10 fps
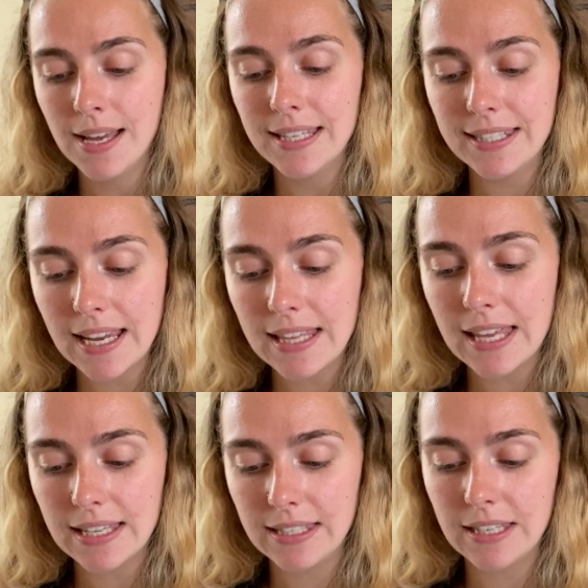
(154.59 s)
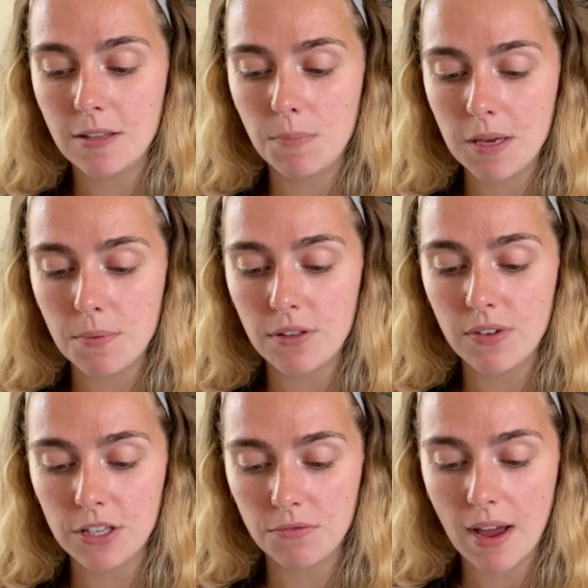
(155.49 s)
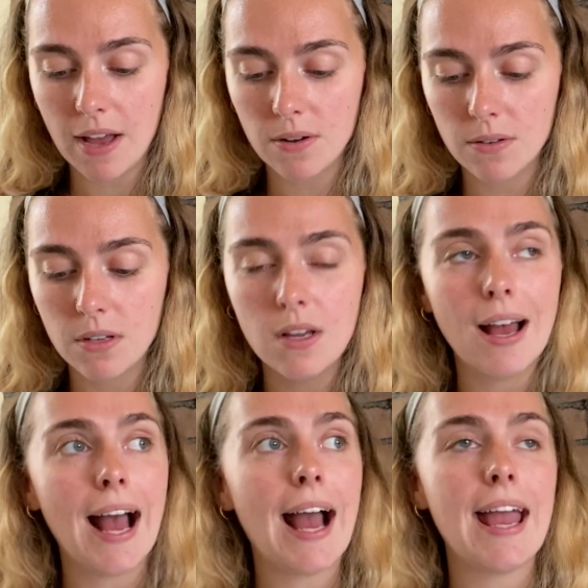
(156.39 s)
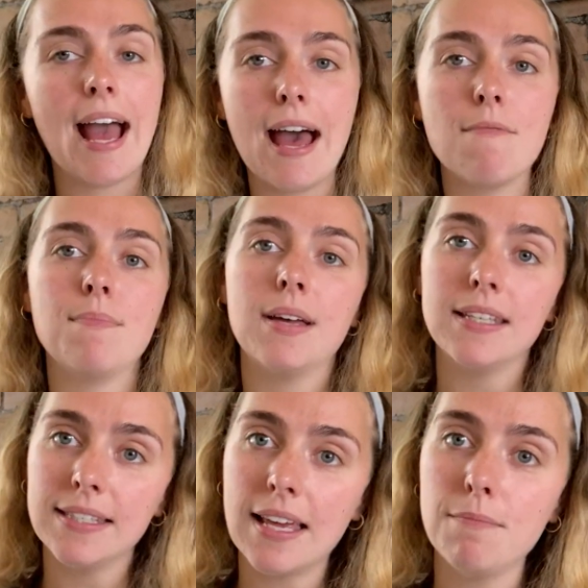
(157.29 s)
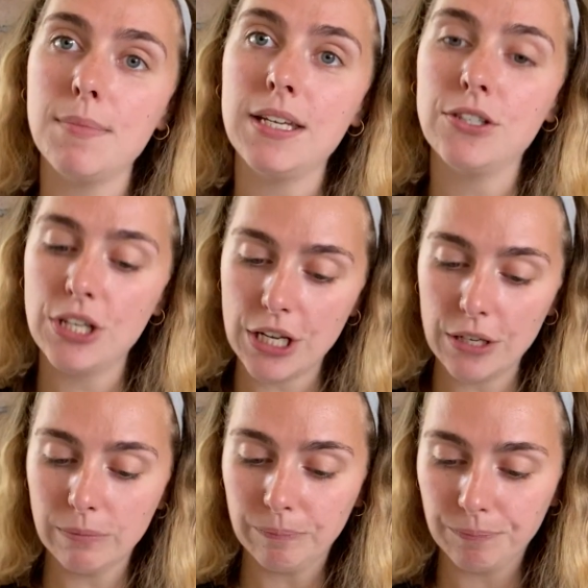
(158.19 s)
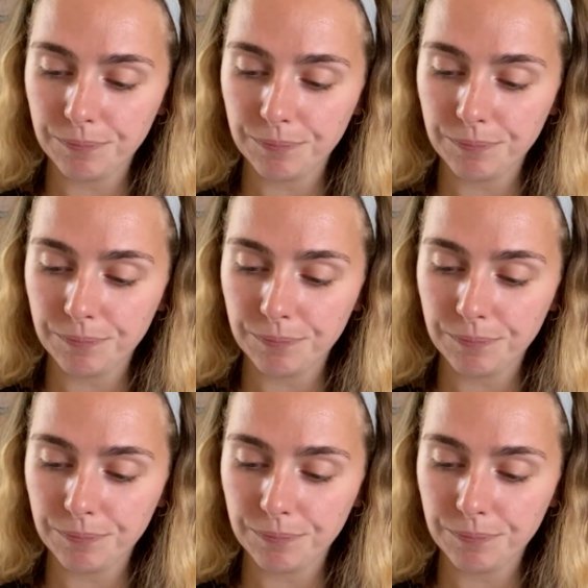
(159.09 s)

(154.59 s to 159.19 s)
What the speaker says: Say this to the people of Israel, I am has sent me to you.'"